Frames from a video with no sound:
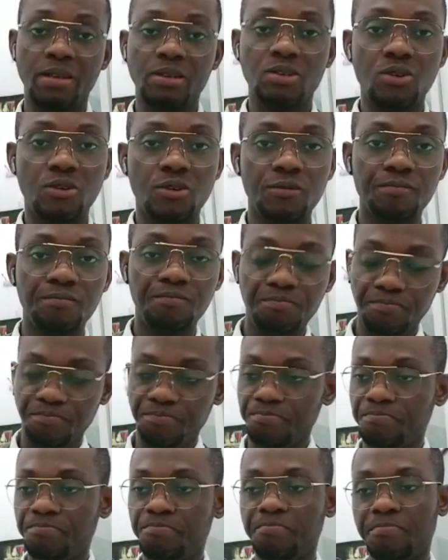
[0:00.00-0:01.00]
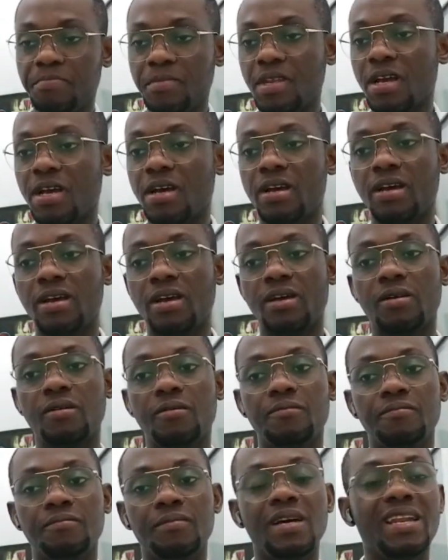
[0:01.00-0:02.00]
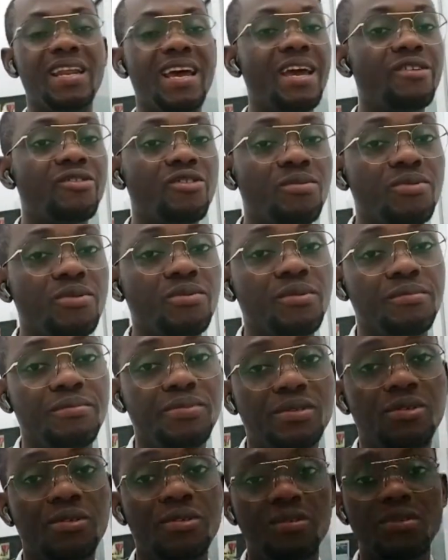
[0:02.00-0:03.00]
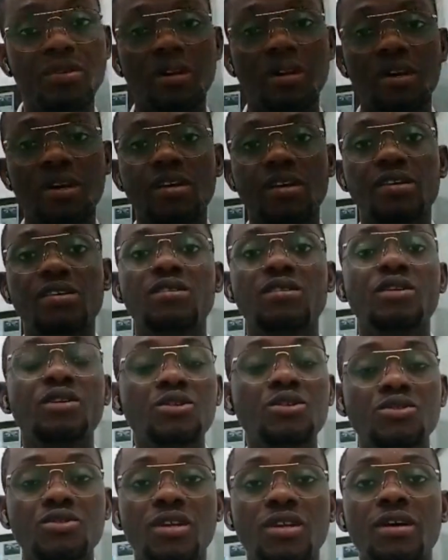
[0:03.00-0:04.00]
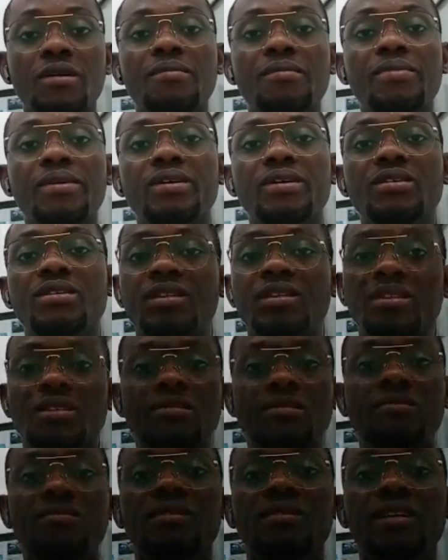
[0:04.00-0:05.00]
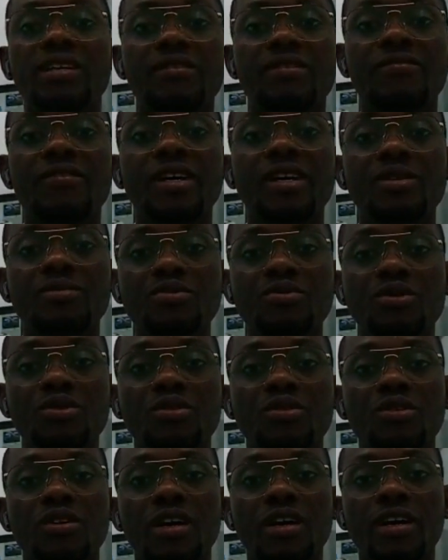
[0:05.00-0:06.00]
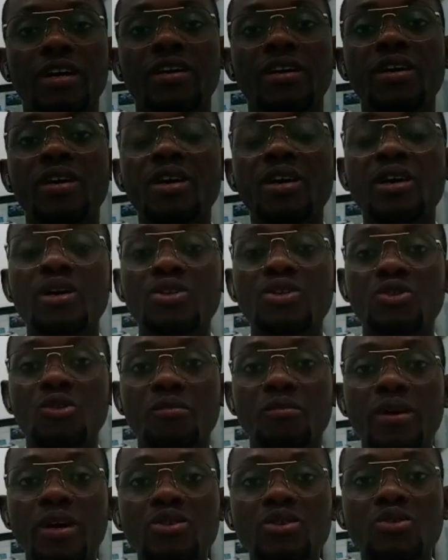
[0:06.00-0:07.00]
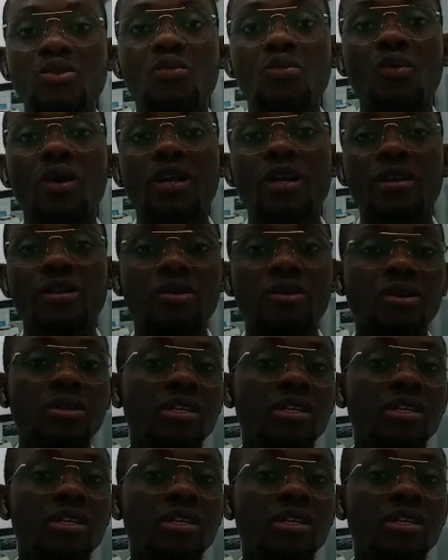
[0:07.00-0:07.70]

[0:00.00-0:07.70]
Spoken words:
and so an eye drop will be put on your eye to numb it, and the device put on your eye. So based on what the